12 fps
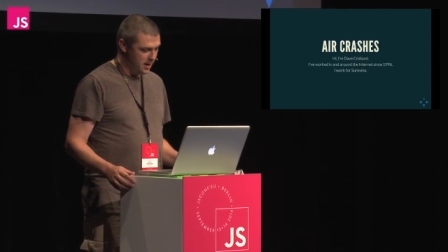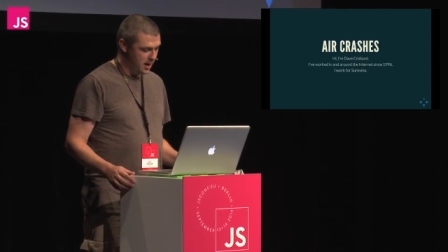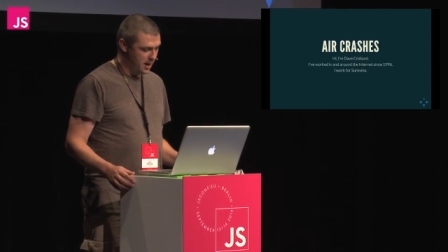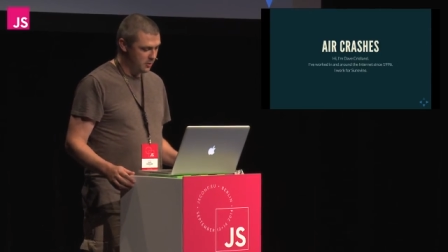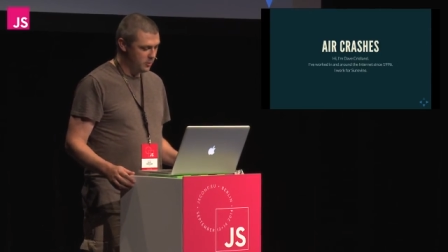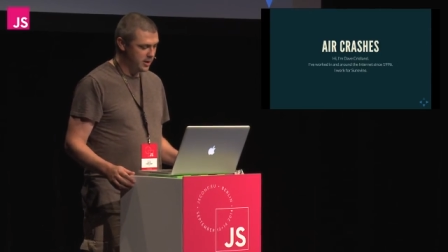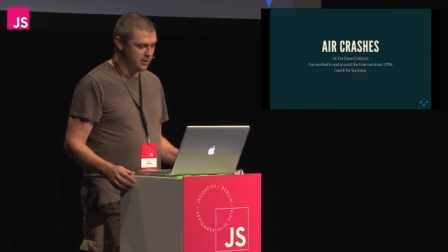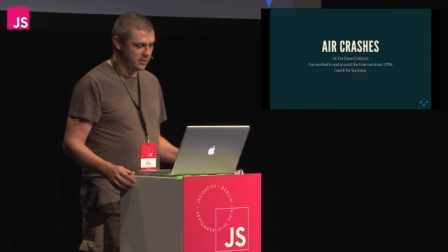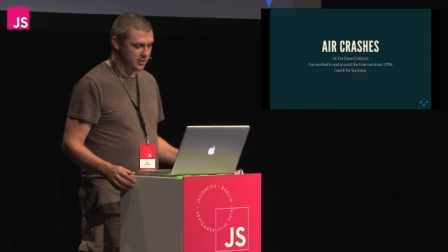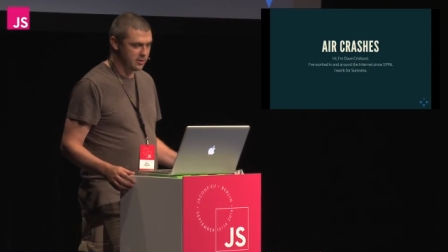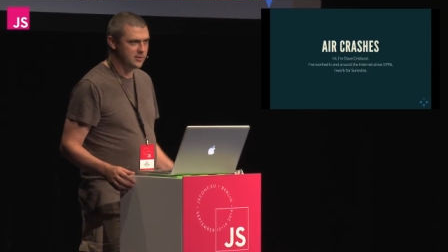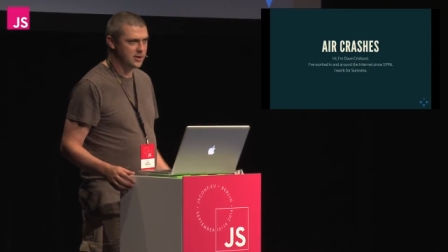And we do
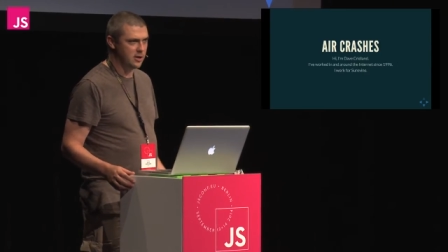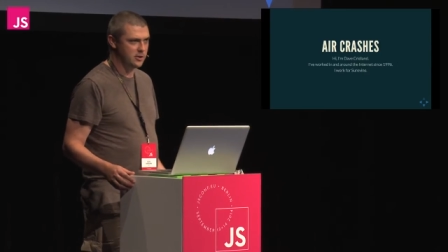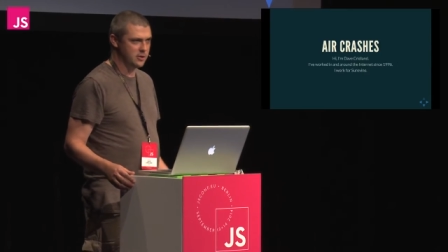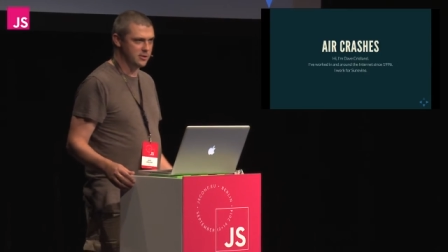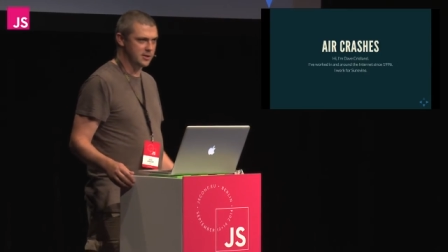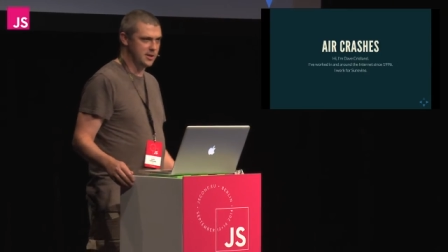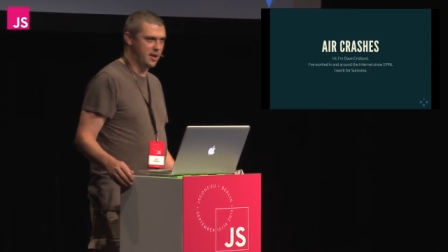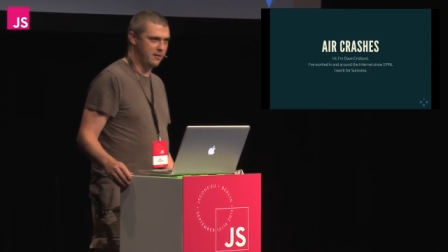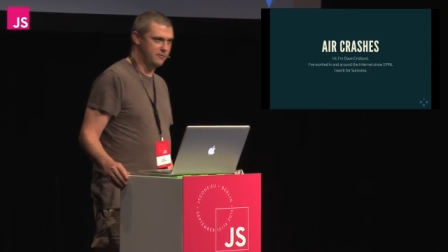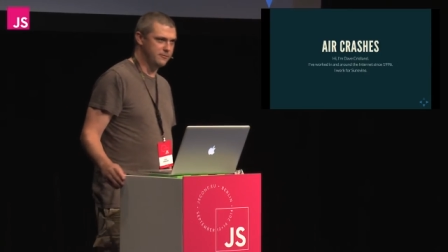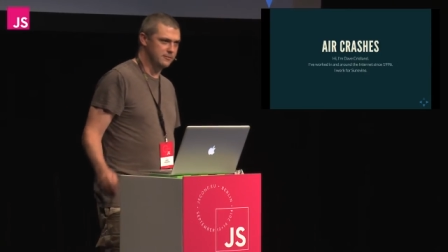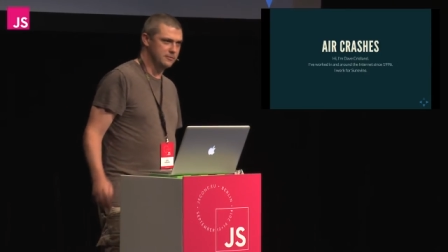sort of social
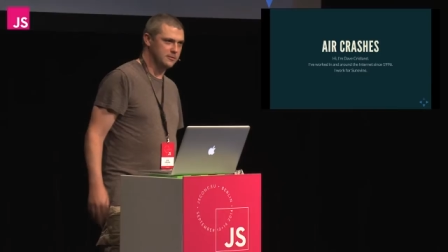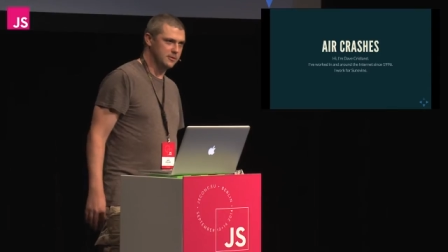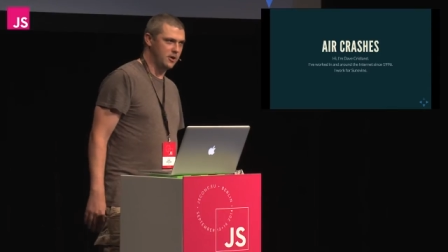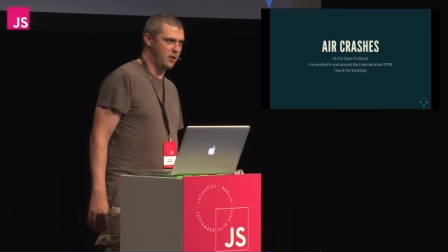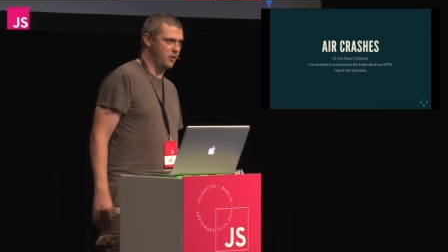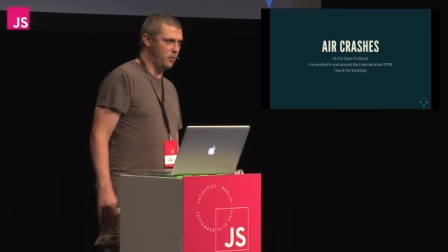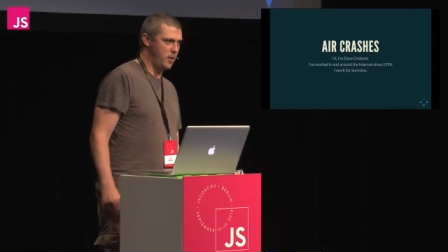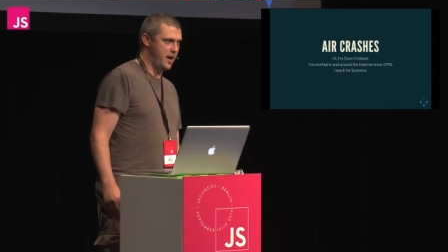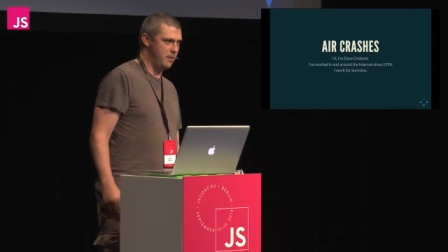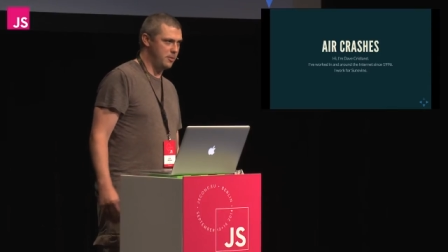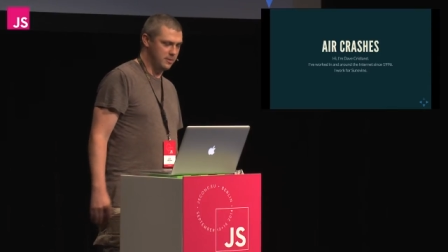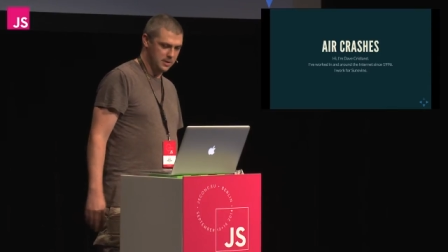stuff on the web